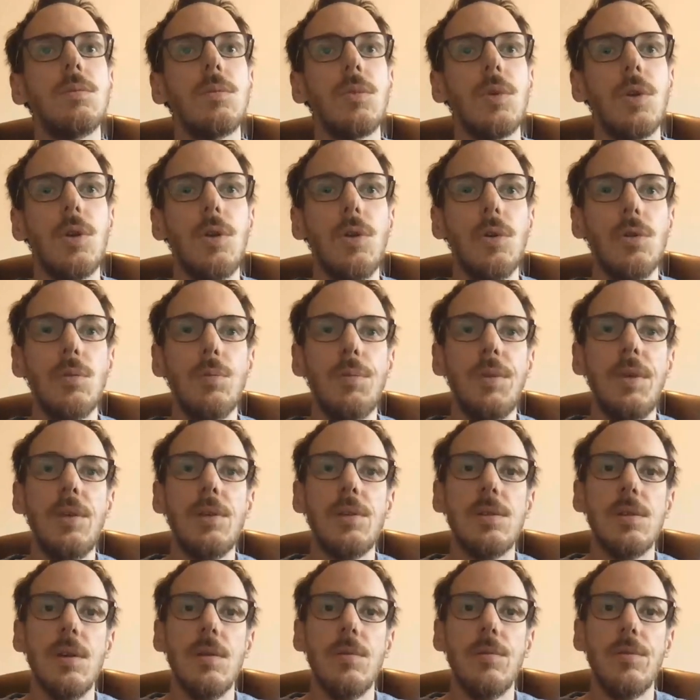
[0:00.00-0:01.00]
Could be
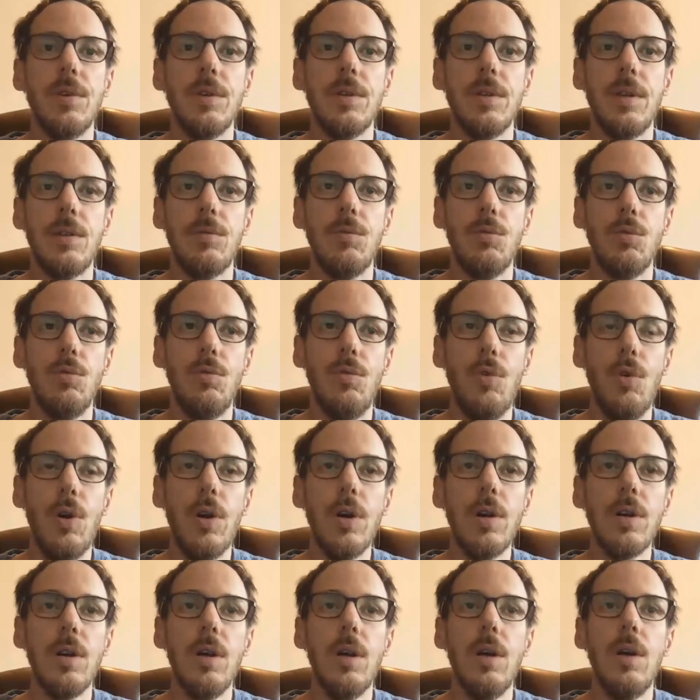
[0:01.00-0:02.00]
something that would
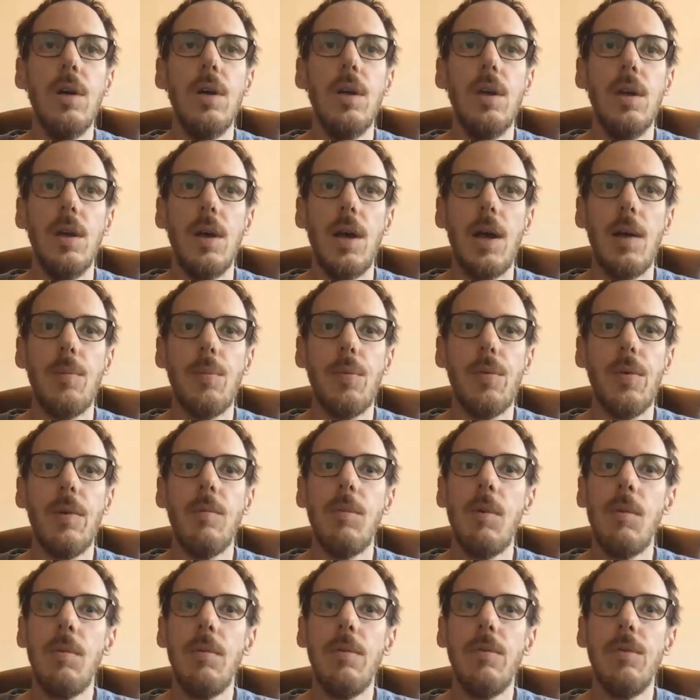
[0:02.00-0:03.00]
work. I
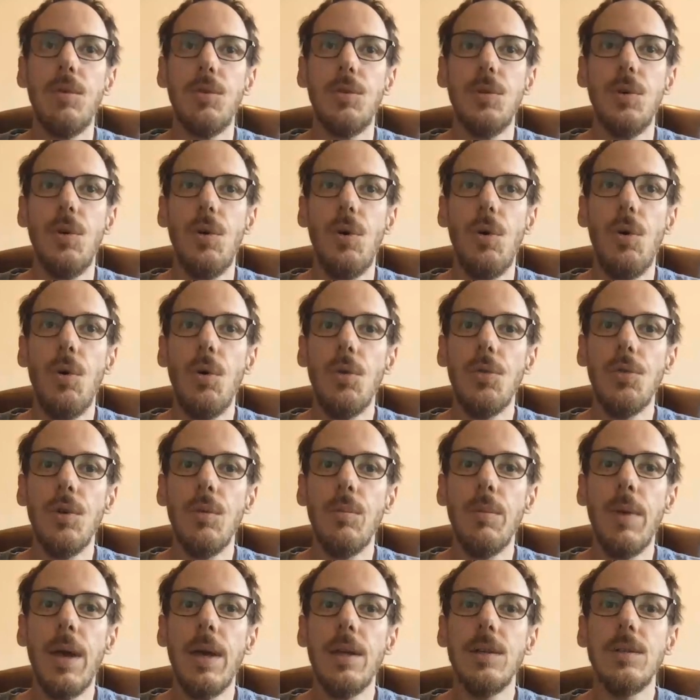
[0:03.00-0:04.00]
probably would
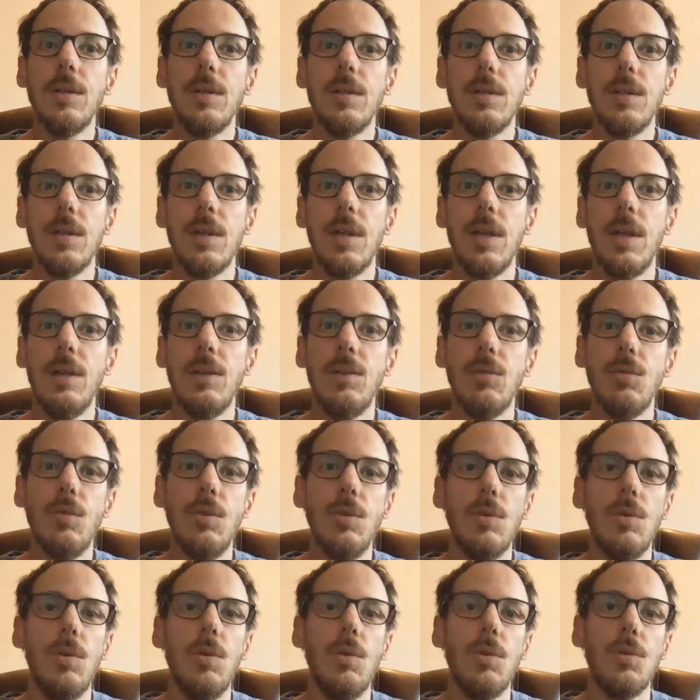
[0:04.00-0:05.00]
automate it. Either
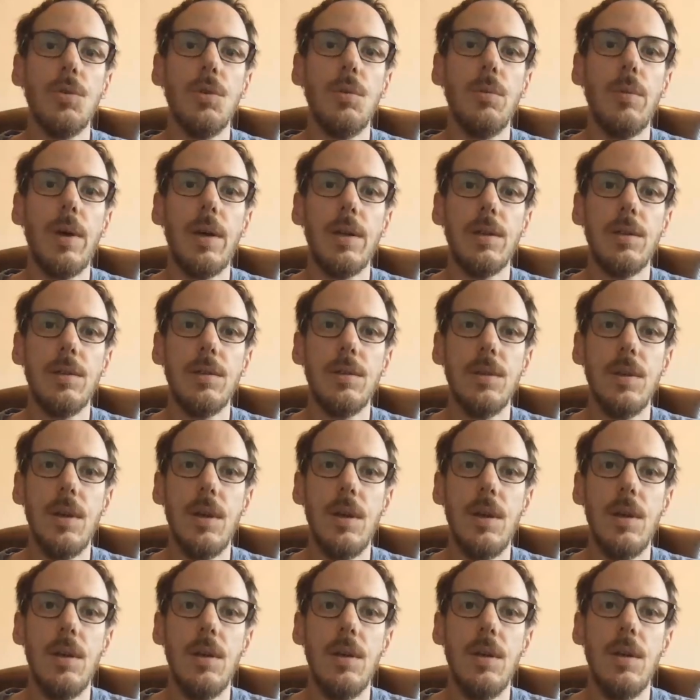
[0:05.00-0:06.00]
you automate
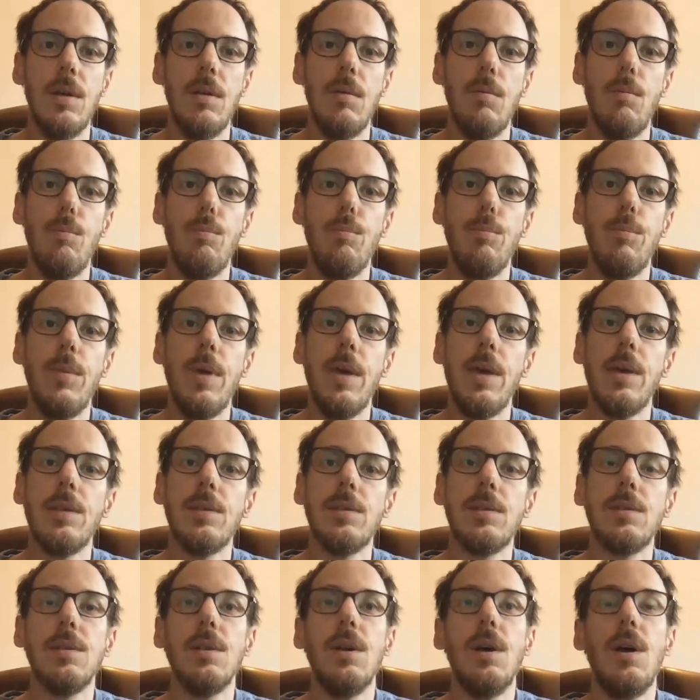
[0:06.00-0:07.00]
the
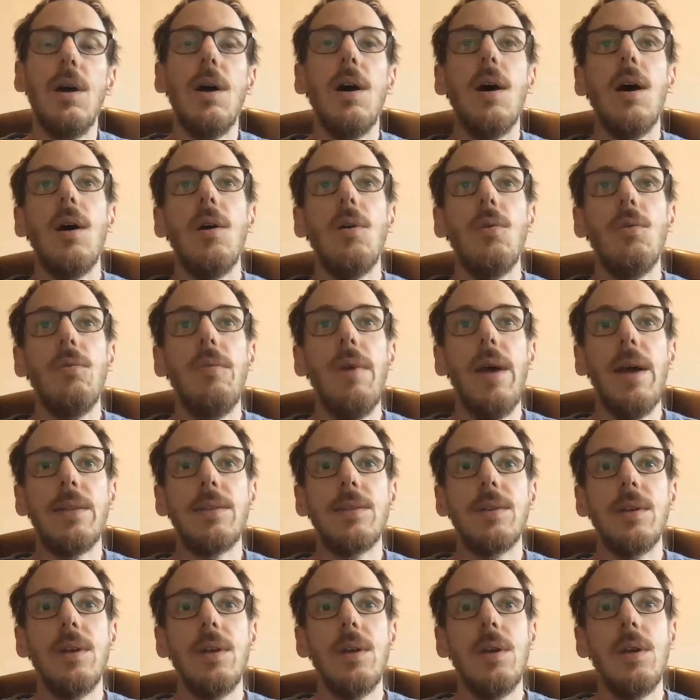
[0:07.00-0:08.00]
mix
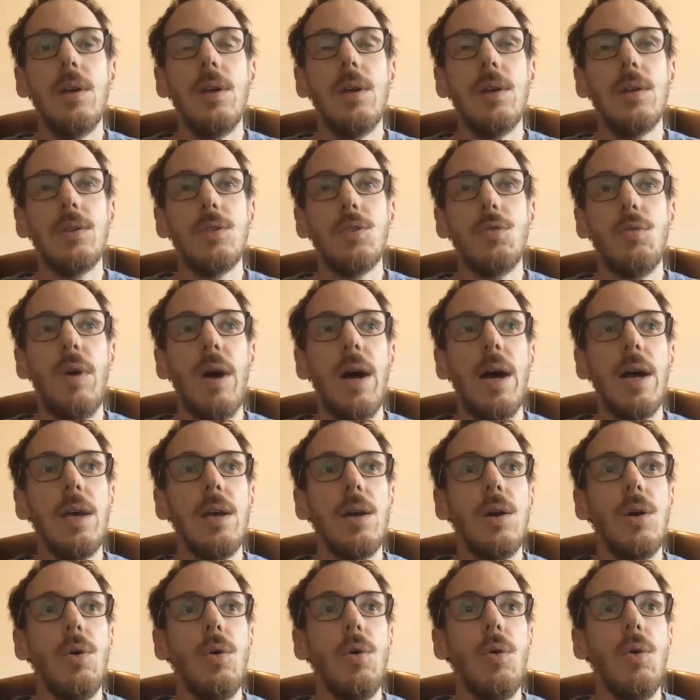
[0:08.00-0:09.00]
wet
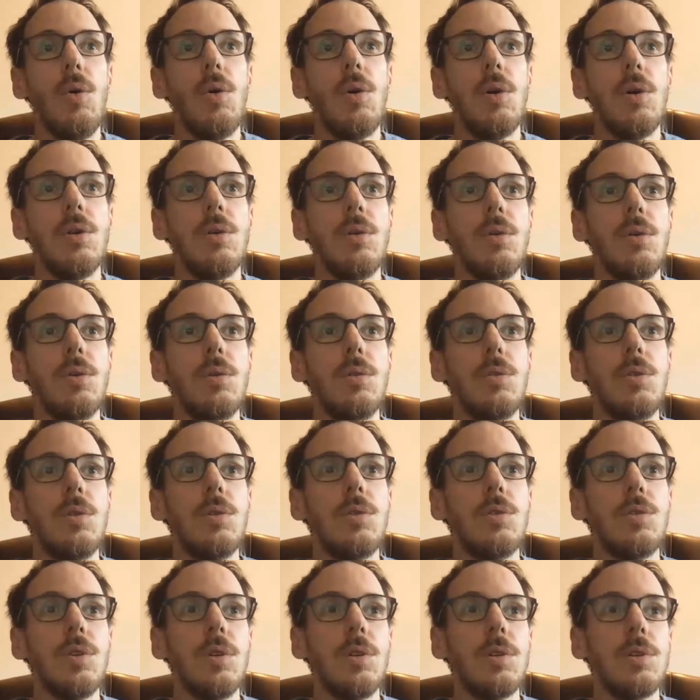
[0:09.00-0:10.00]
dry, or you could
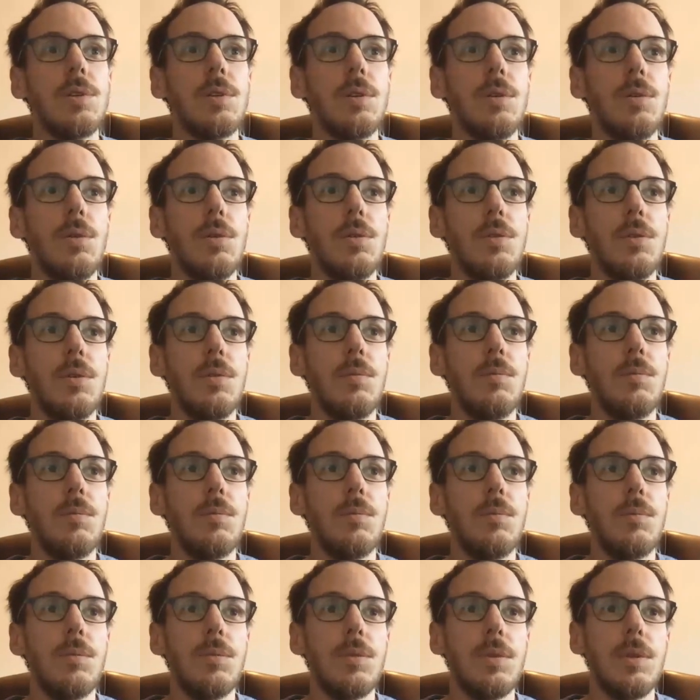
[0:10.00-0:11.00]
just also
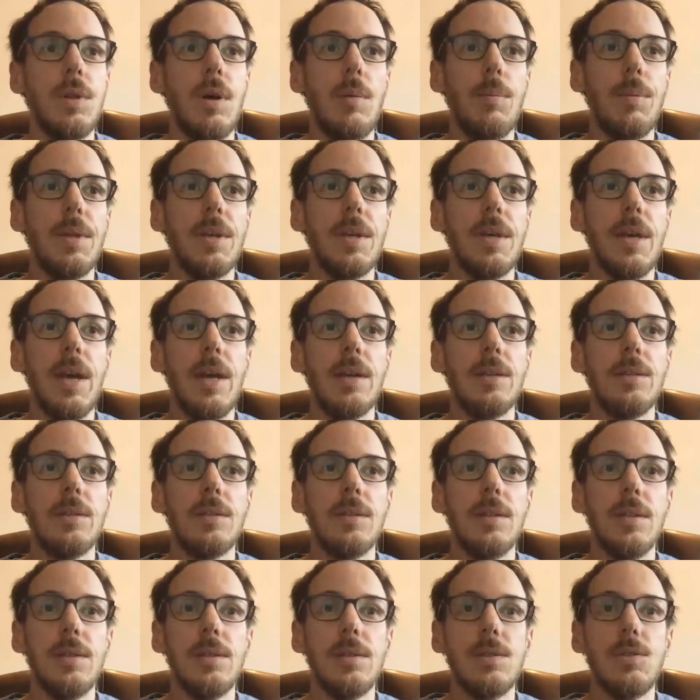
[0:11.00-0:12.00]
duplicate
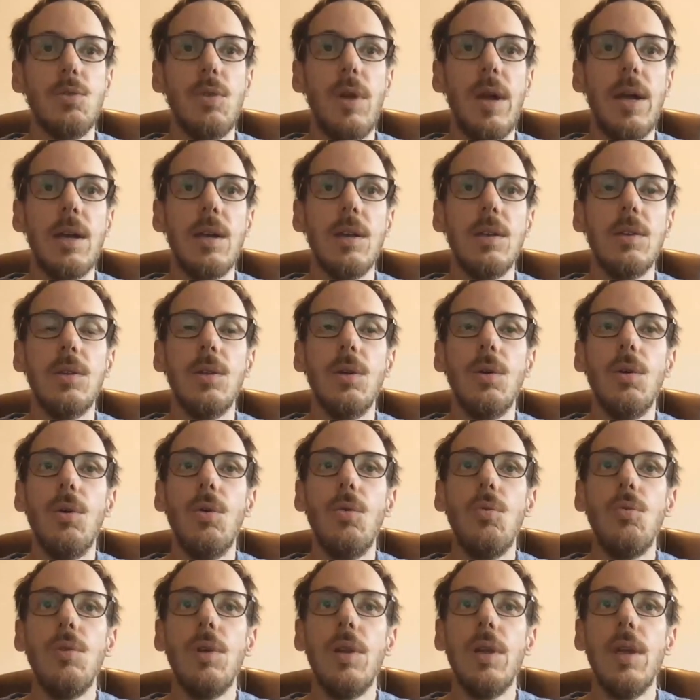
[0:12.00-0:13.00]
this track and
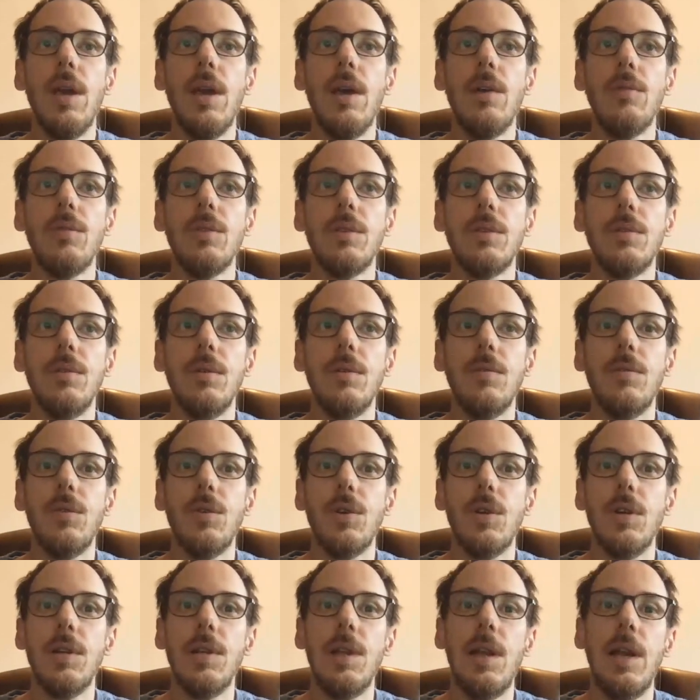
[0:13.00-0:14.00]
only have it
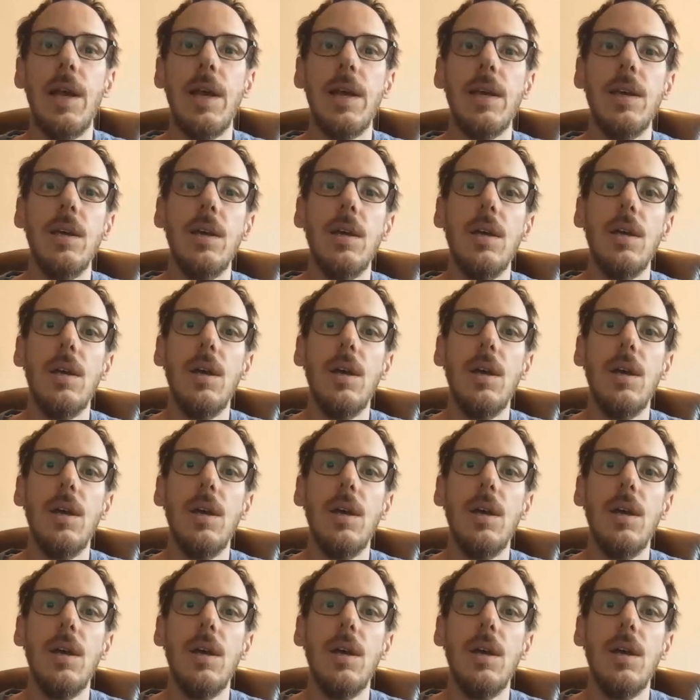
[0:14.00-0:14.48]
for the delay.